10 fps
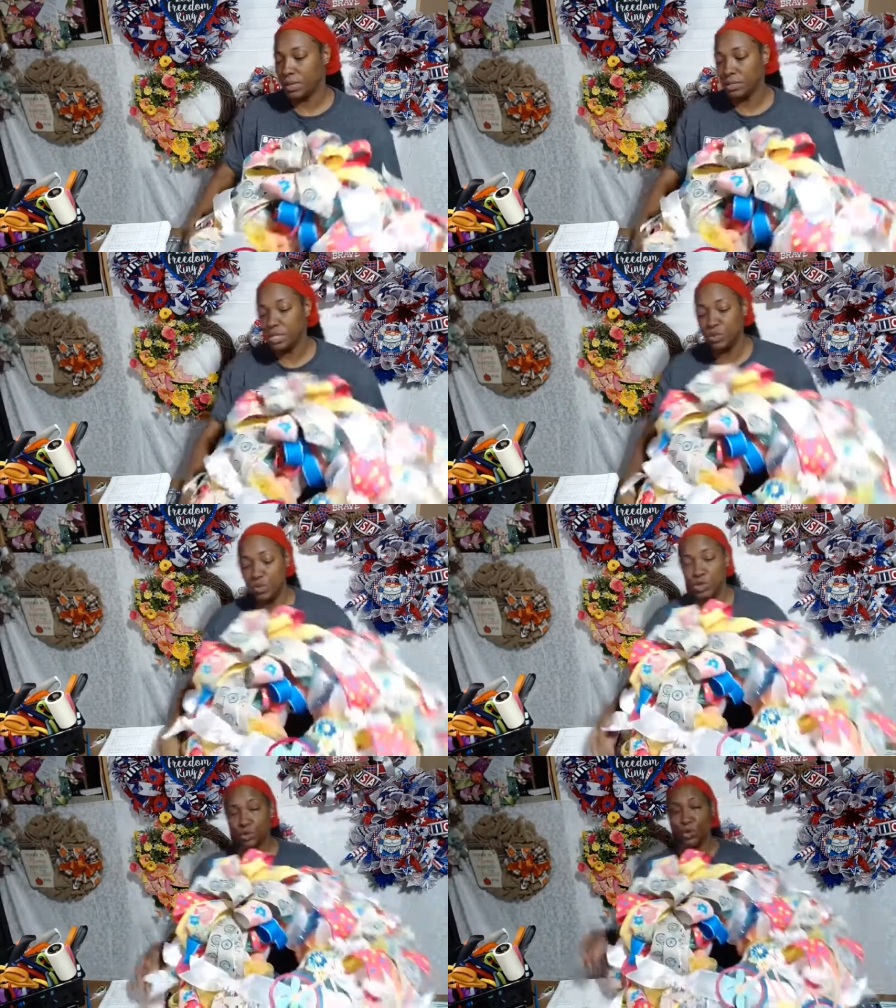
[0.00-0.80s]
since
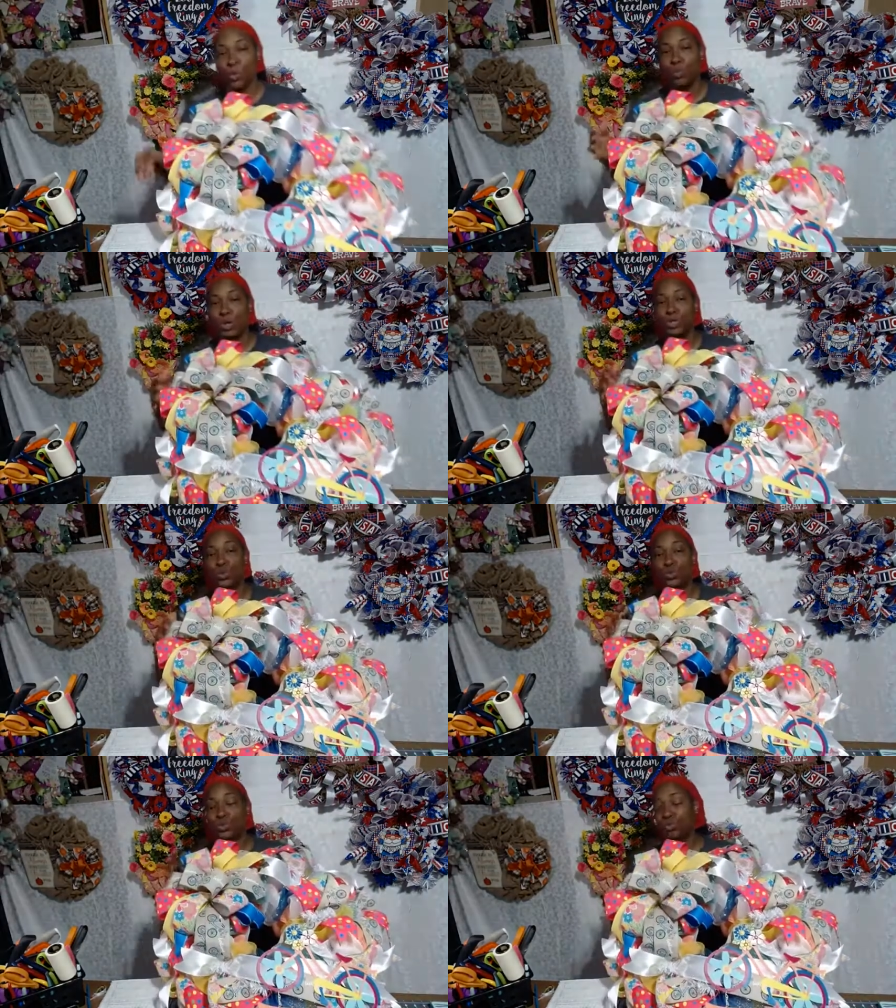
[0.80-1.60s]
we're doing the 1,
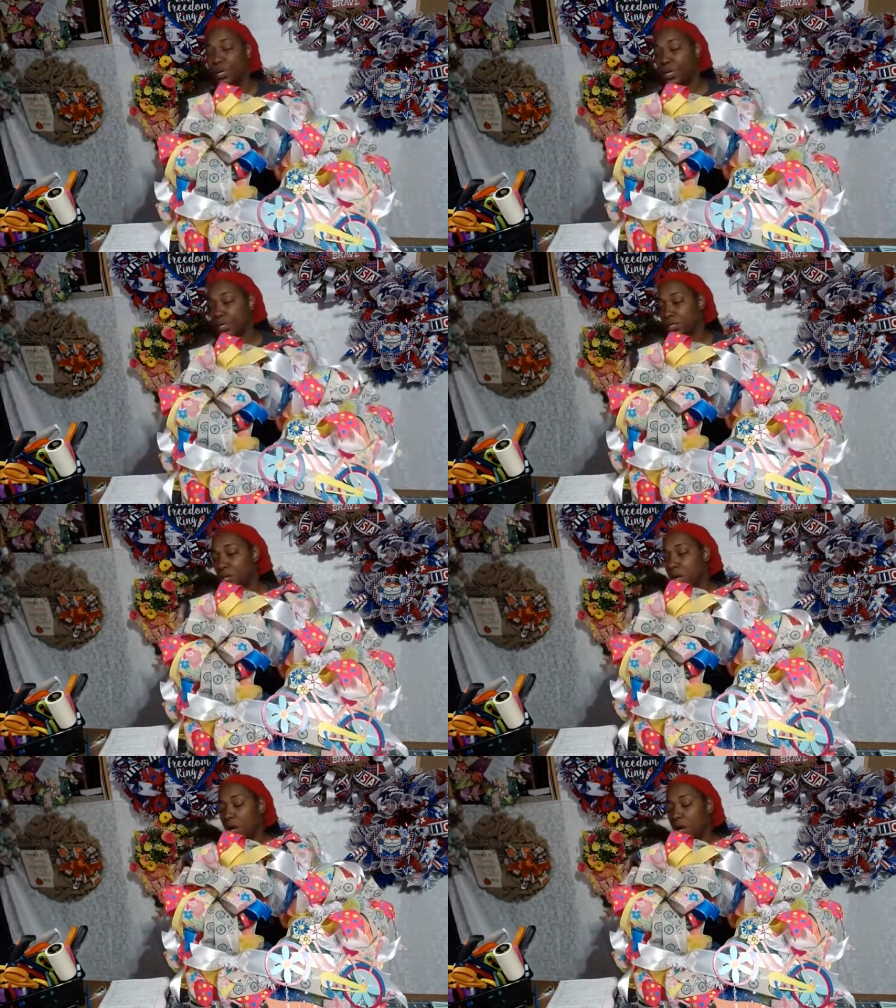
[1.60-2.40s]
2, 3s
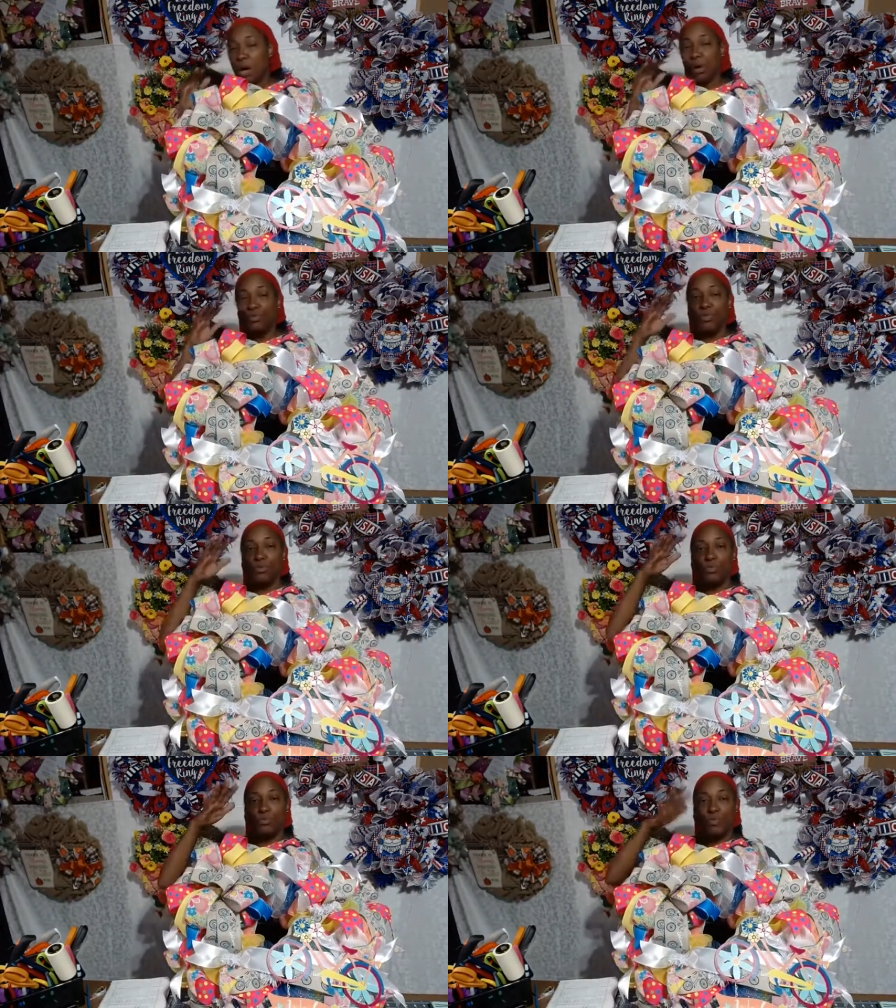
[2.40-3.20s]
of
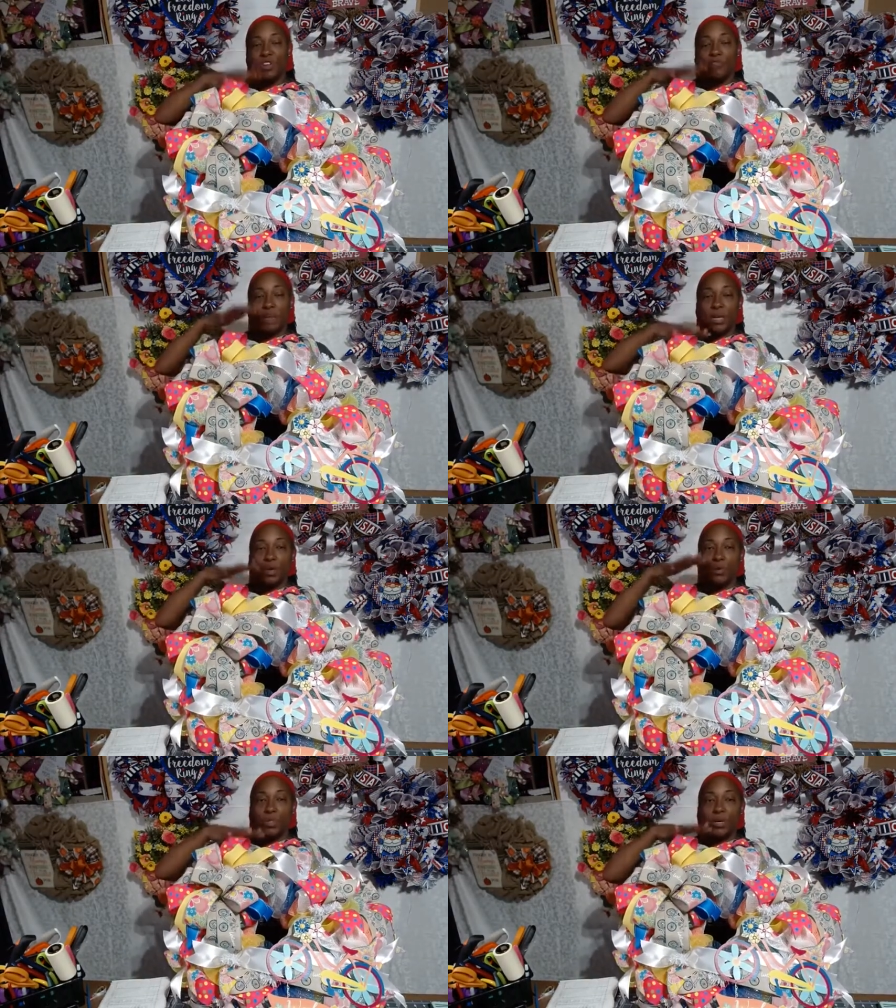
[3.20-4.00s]
reef
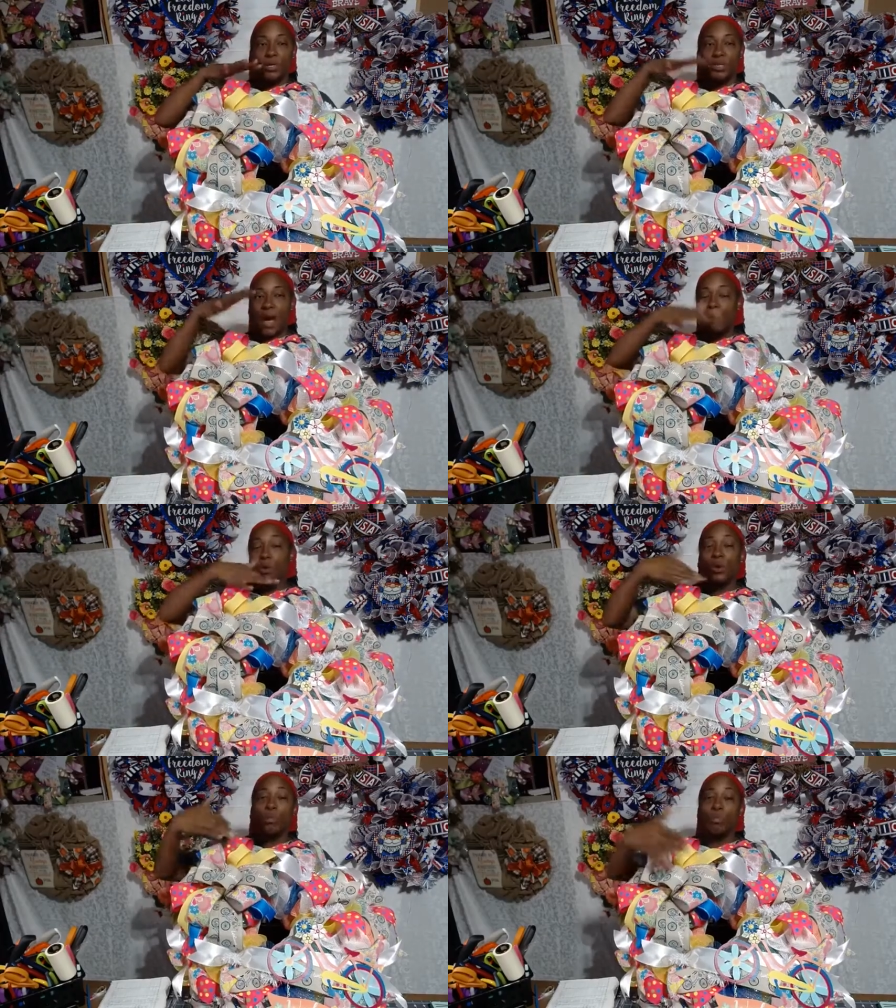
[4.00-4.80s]
making with this, I'm
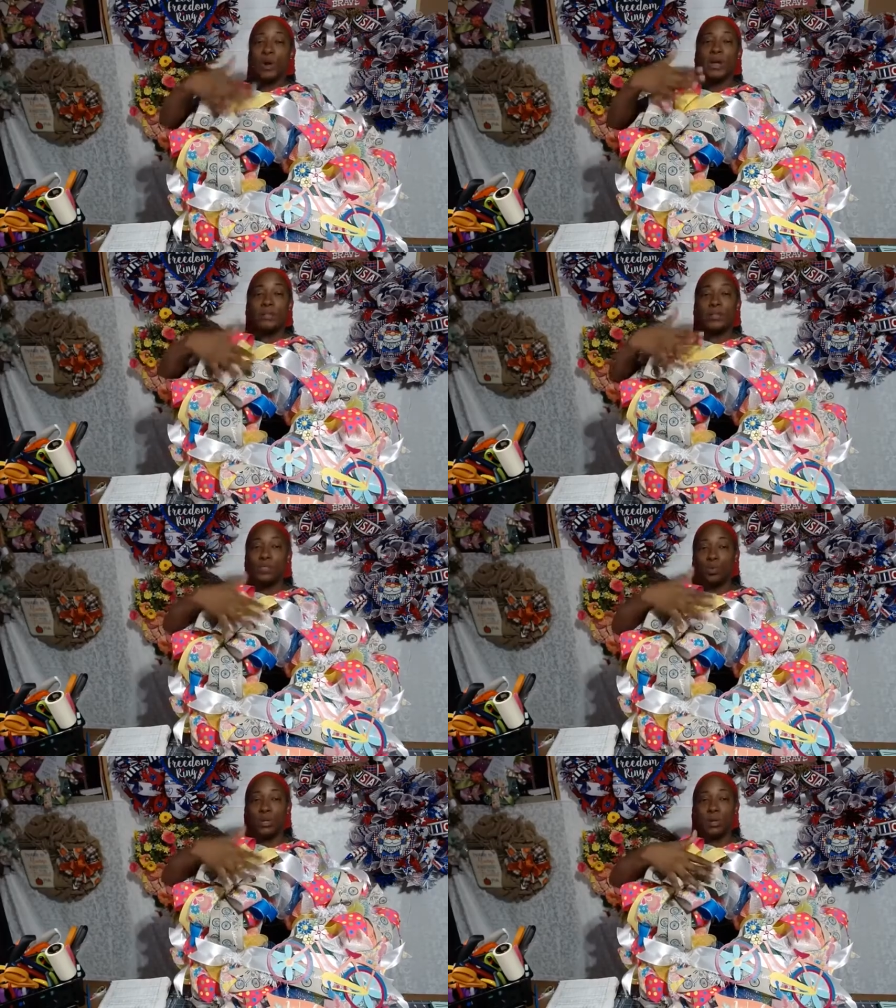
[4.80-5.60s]
going to break
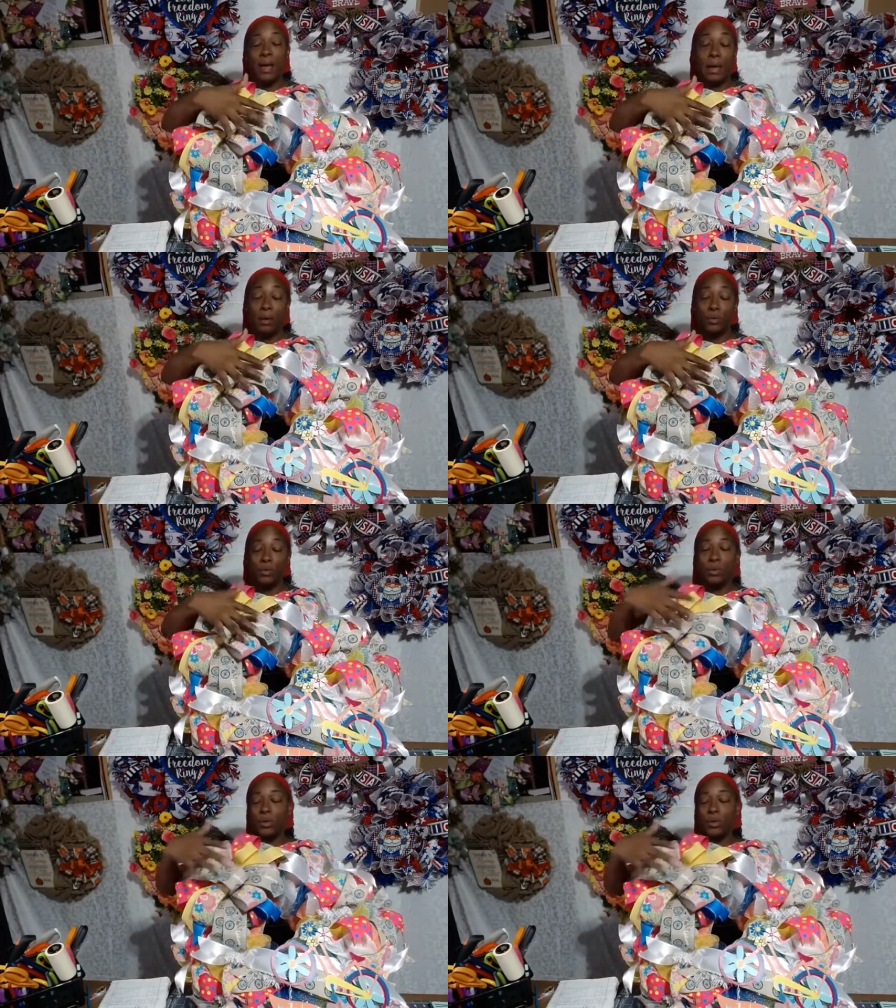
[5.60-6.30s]
this one down.